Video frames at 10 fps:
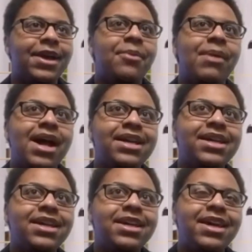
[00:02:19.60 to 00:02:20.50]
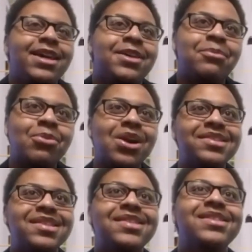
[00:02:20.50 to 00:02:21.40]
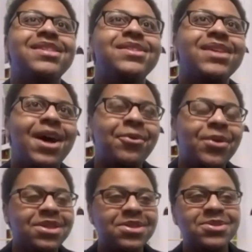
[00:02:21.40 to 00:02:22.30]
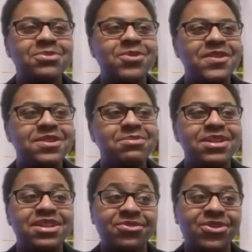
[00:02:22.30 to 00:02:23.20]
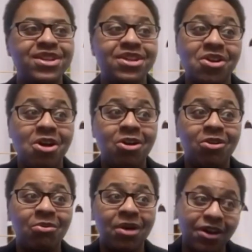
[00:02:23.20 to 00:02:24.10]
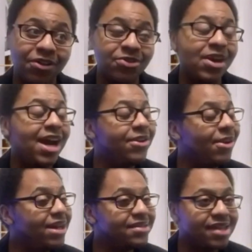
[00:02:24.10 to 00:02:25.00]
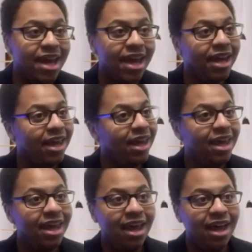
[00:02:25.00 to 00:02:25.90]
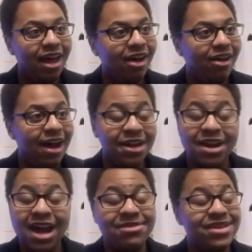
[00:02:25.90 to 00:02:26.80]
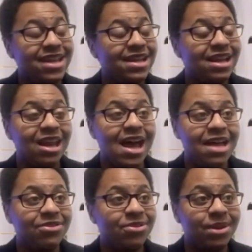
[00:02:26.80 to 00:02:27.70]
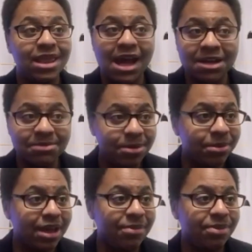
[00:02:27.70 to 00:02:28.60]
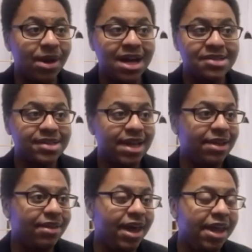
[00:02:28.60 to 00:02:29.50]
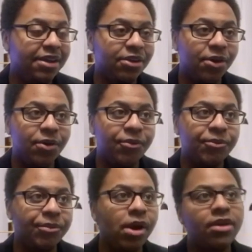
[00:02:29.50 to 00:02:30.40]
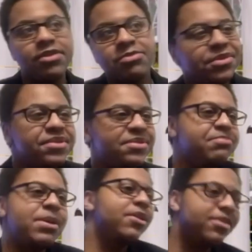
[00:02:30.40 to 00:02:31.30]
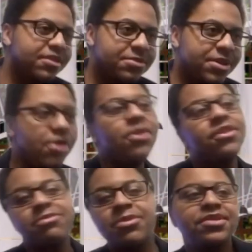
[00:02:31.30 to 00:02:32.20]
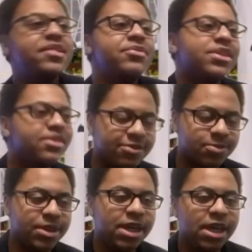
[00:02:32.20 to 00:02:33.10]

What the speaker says: My key process is I wanted this movie to be different than all my others. Now, I know I say that a lot to a lot of people out there. I say that, you know, oh, this movie's better than this one. Oh, this movie's different than this one.